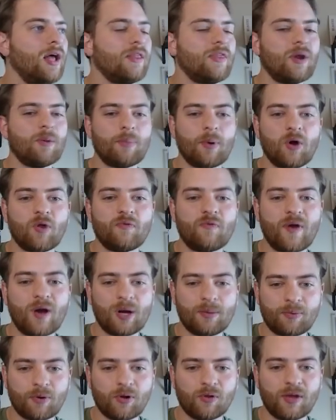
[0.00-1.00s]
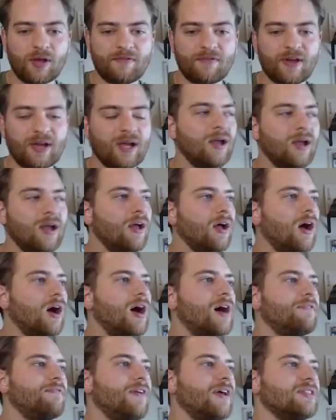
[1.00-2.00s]
They're both very prolific
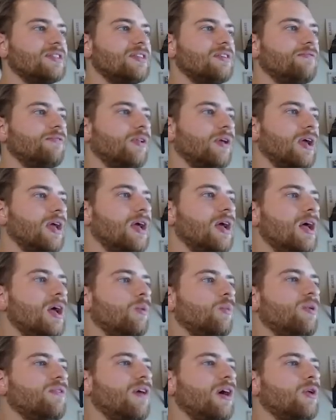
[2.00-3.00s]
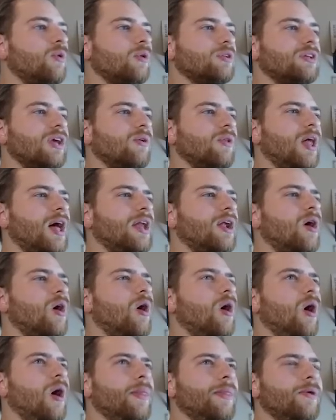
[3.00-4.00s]
offensively. We've got North Carolina
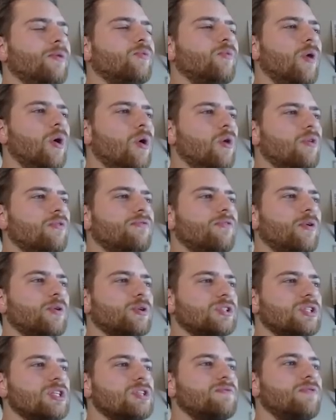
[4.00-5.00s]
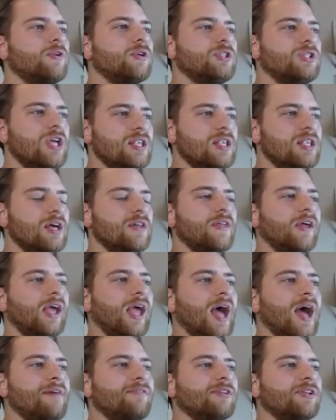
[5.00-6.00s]
on the road versus Virginia. The
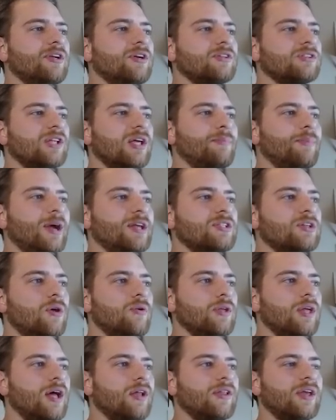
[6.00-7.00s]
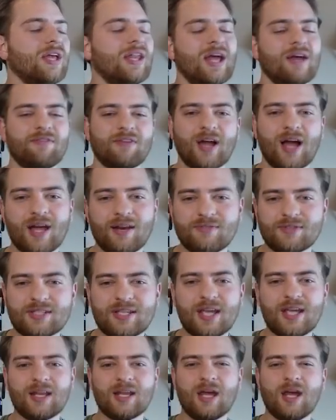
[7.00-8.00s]
Cavaliers, led by Tony Elliott, have kind of
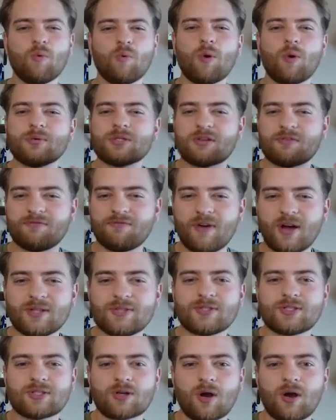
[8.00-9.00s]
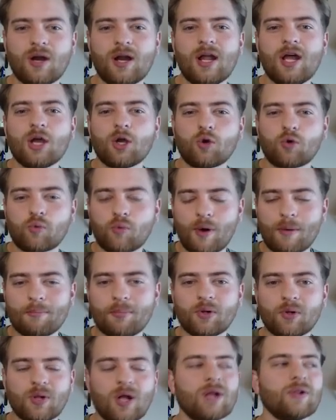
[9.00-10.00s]
seen what was a fun start
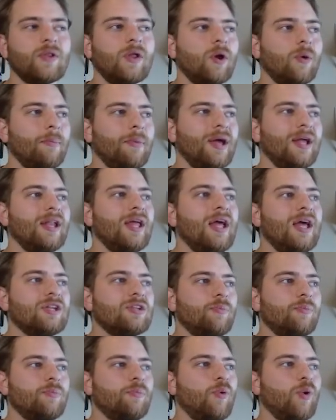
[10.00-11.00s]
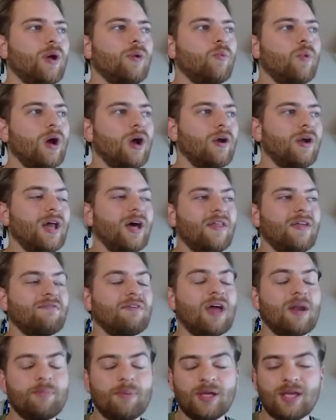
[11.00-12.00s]
crumble a little bit to the point where now they've
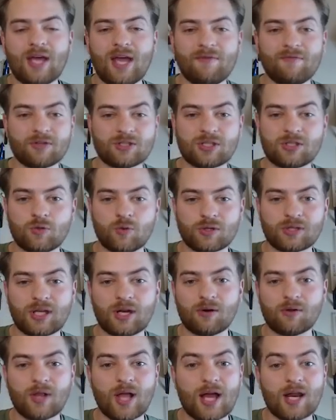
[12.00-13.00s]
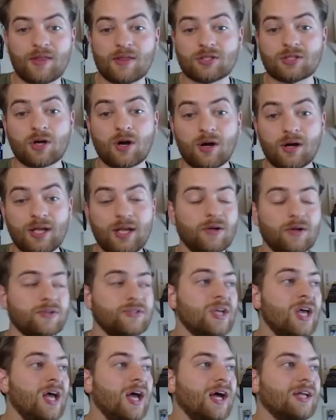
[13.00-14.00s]
got a big game versus North Carolina. The Tar
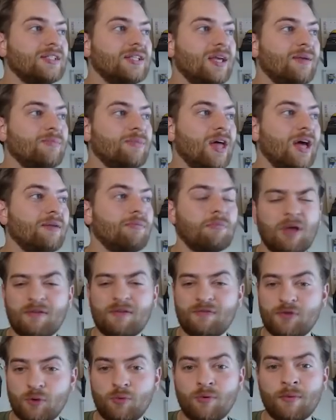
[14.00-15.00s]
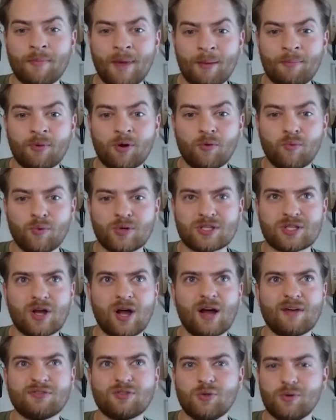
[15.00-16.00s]
Heels, a team that, if you remember, was
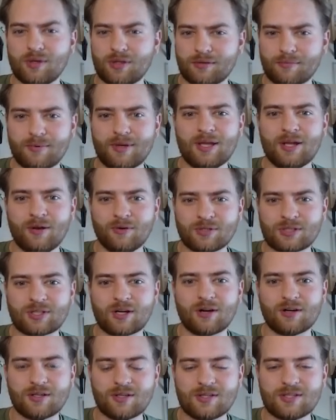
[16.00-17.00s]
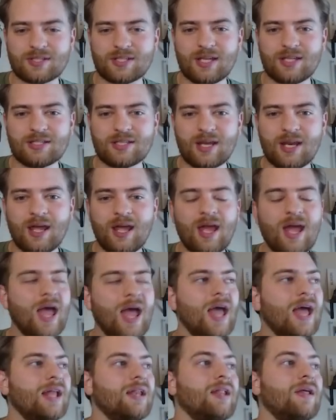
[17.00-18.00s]
off to a 3-0 start to the season
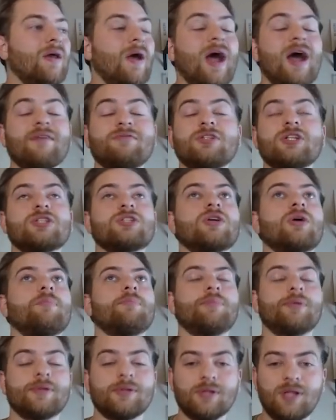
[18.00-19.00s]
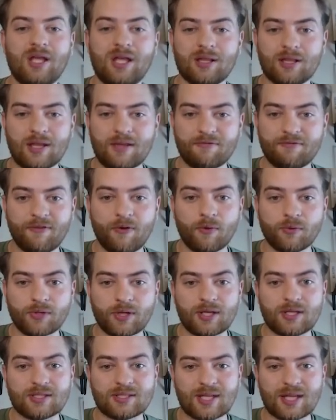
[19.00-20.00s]
and have just completely
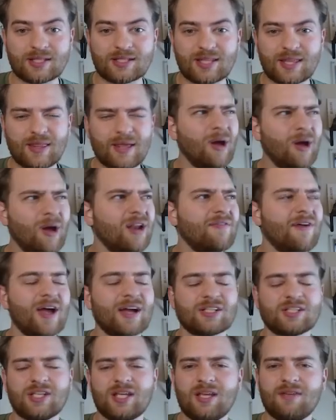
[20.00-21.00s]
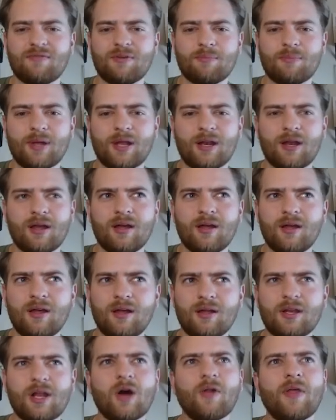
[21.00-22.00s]
folded since then. They might have actually even been,
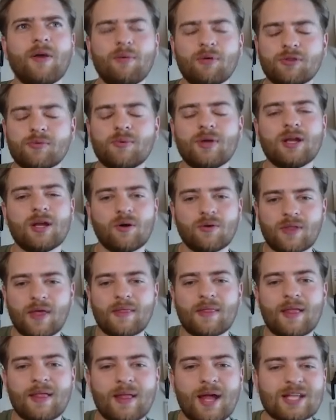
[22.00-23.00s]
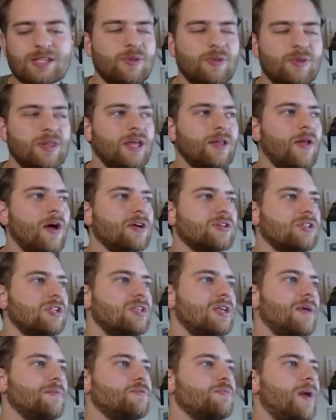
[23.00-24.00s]
no, they were 3-0, and then that's when they lost to
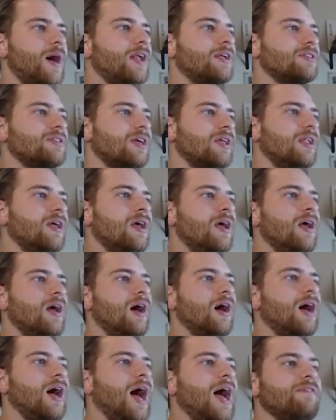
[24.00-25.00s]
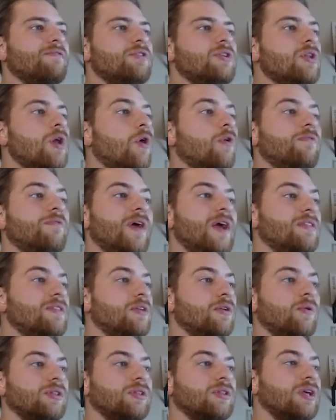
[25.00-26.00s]
James Madison. I have no faith
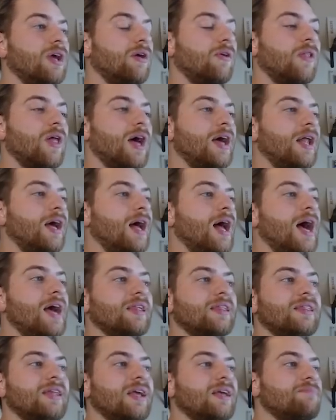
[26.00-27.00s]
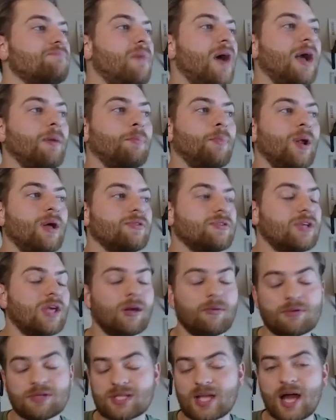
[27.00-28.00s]
in North Carolina. I think Mac Brown's going
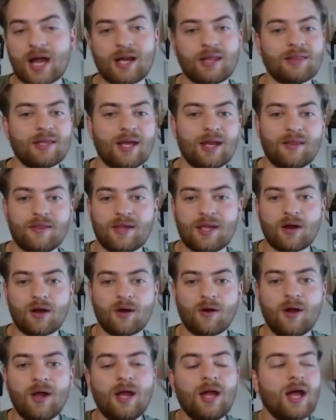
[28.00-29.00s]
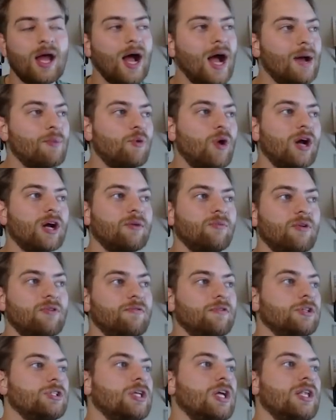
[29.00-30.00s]
to resign at the end of the year. I'm rocking with
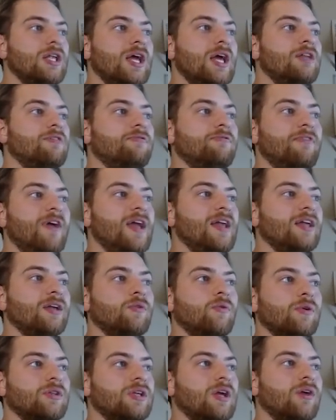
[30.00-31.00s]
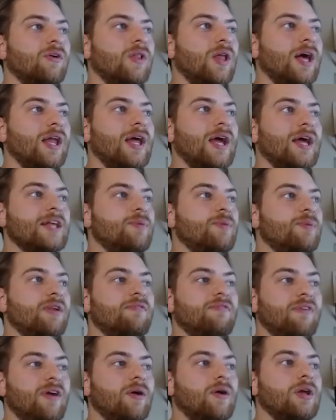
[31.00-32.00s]
Virginia, and fading North Carolina has been a
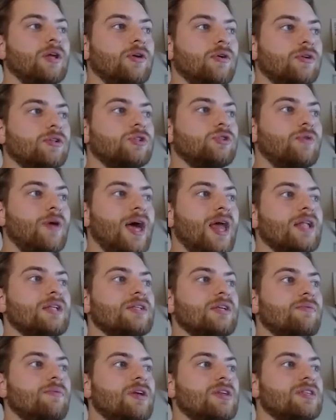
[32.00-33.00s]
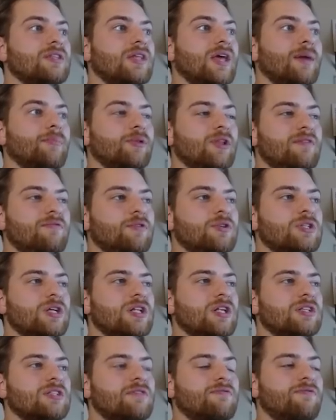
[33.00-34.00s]
very good strategy recently. I believe
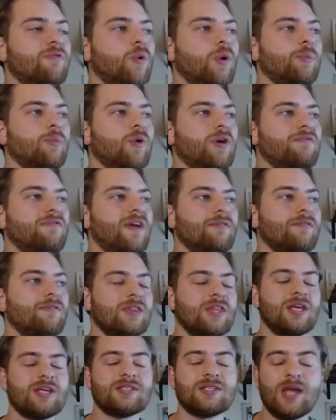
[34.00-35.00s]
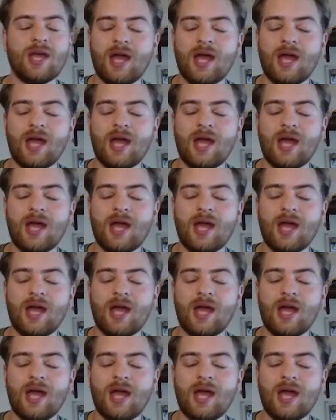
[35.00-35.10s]
Virginia is a 4-point favorite in this.